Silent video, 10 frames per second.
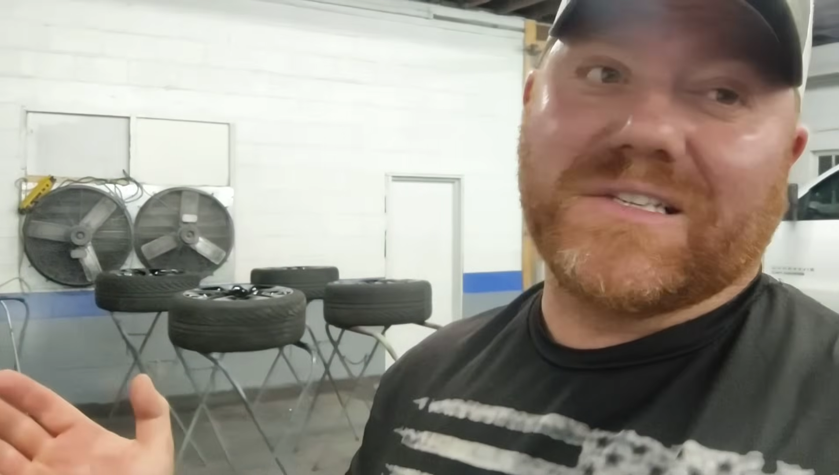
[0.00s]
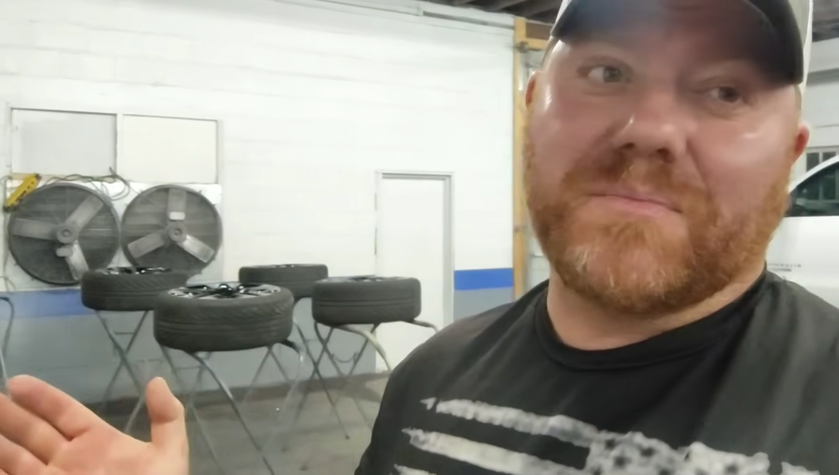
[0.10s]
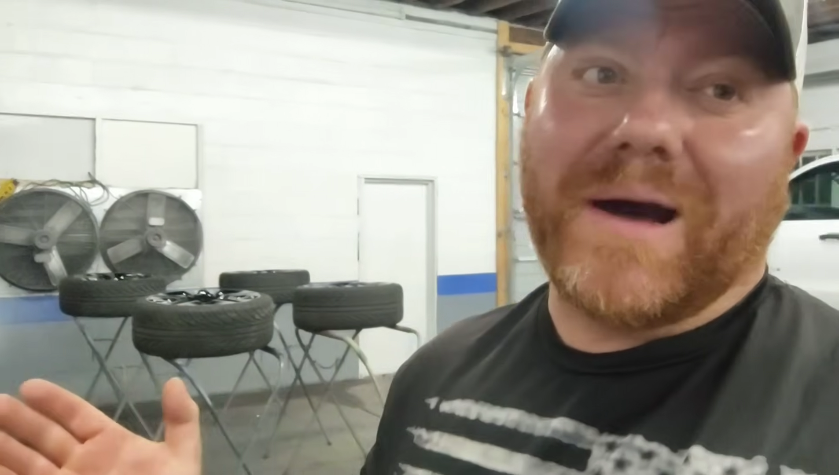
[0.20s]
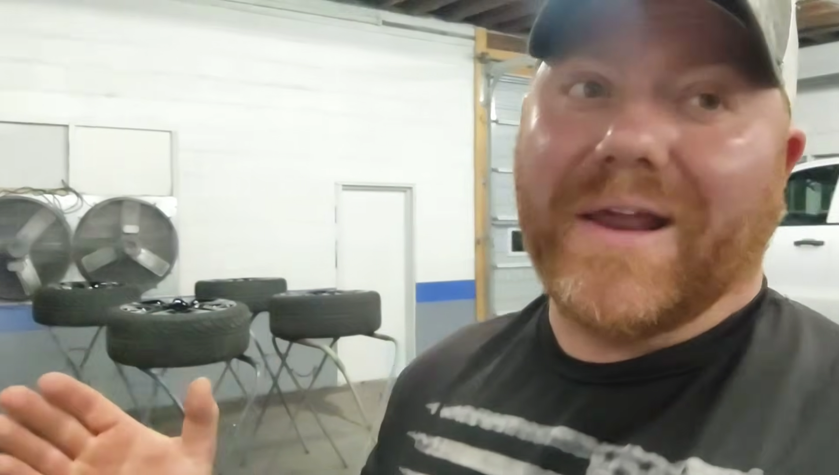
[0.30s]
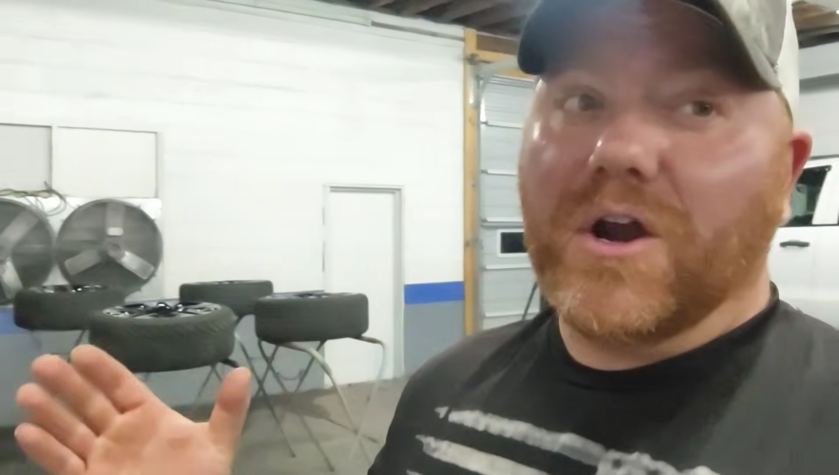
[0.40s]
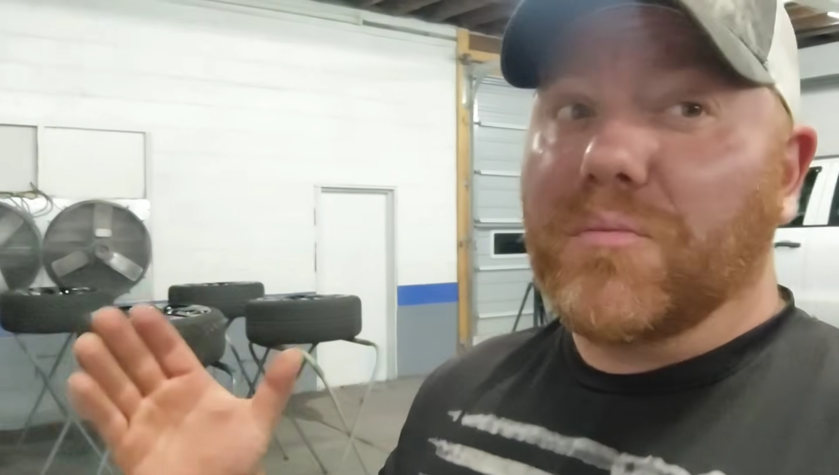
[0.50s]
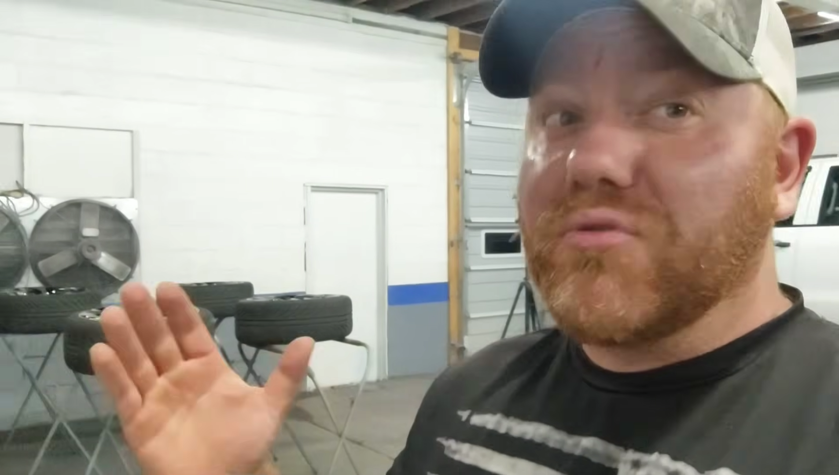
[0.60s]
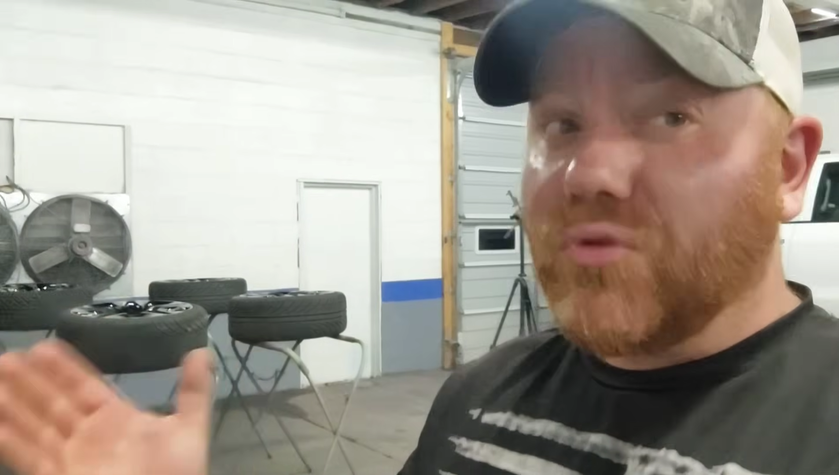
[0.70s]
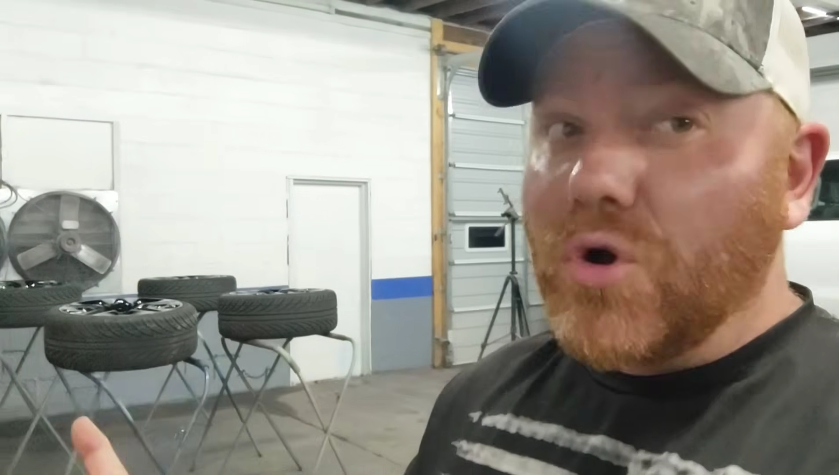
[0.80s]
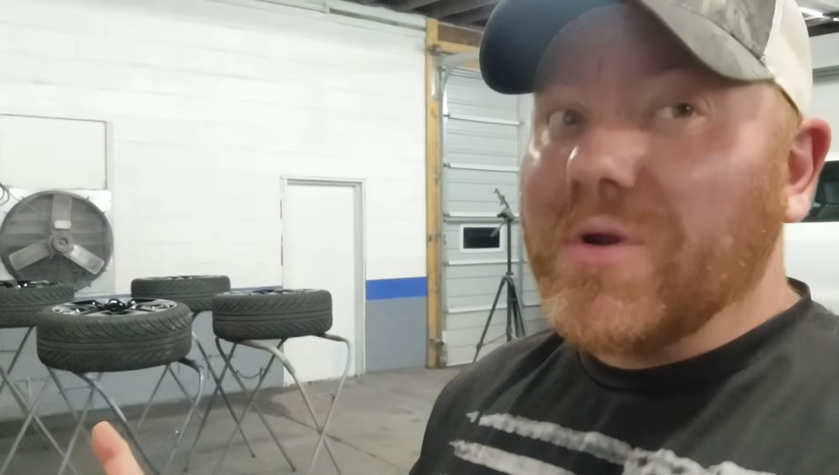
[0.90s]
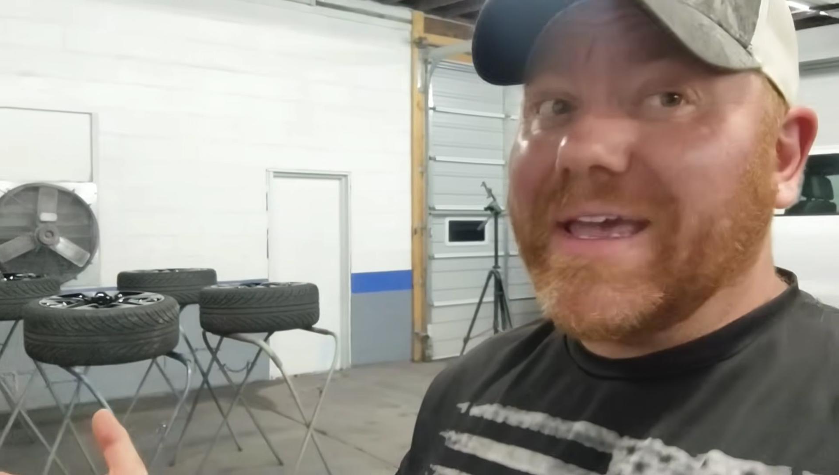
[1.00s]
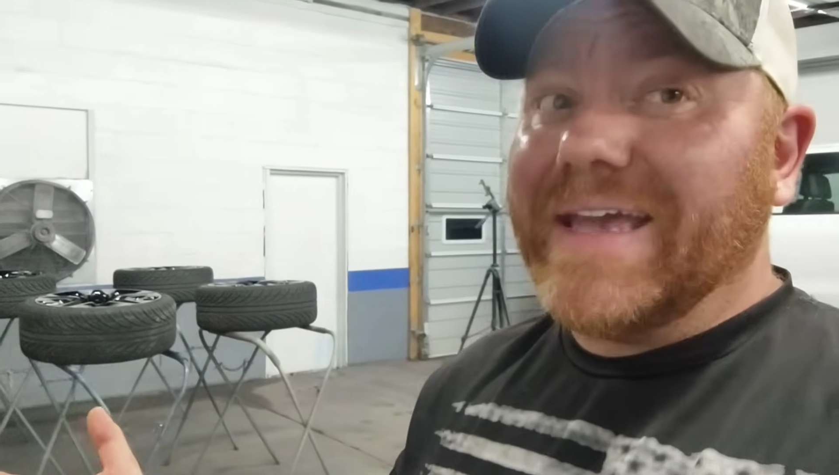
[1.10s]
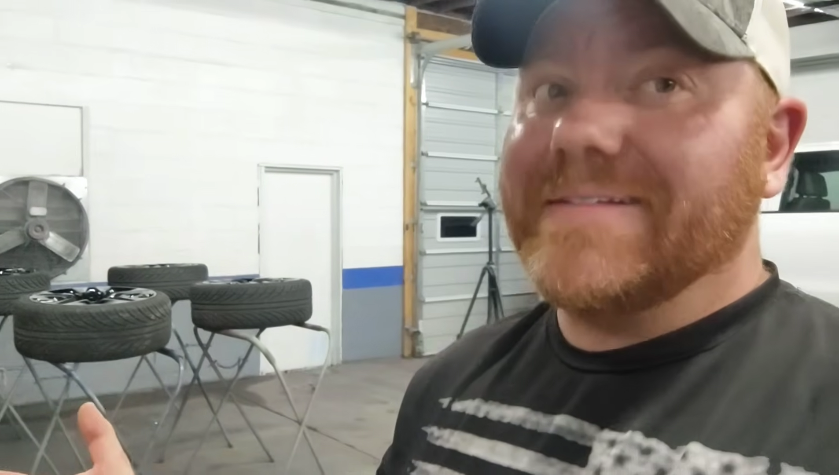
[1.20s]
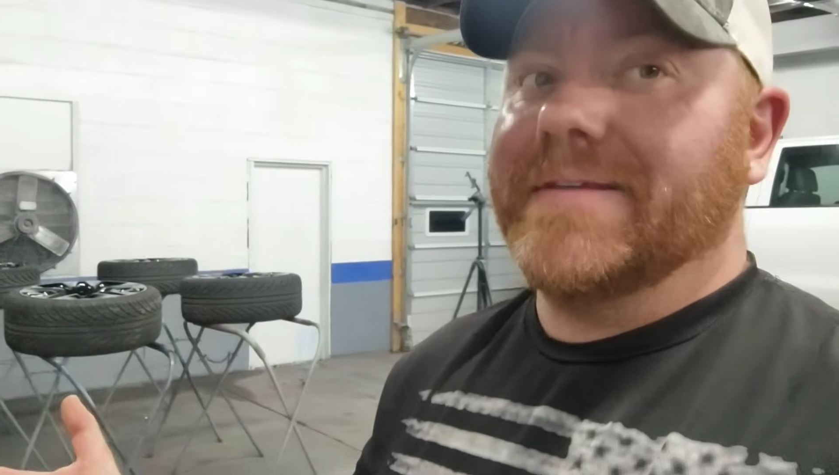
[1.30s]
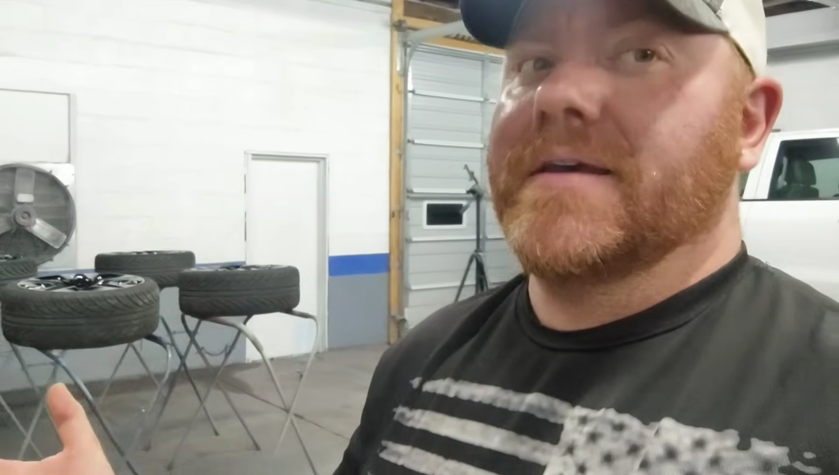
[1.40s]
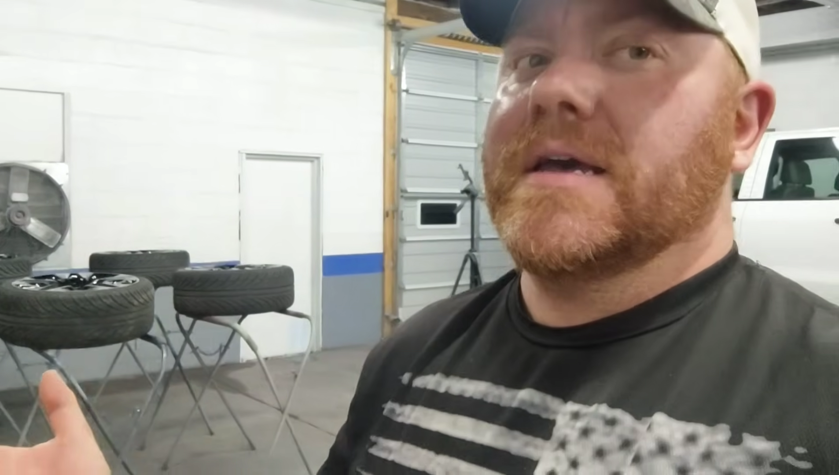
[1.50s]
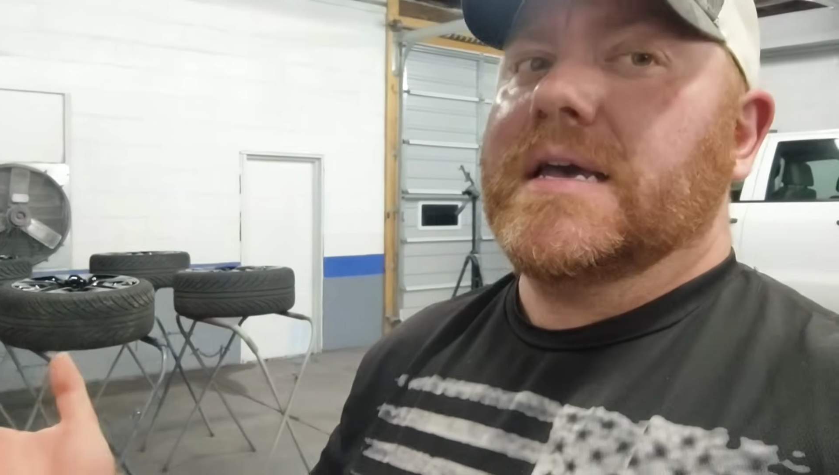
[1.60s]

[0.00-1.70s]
Spider Pro Kit.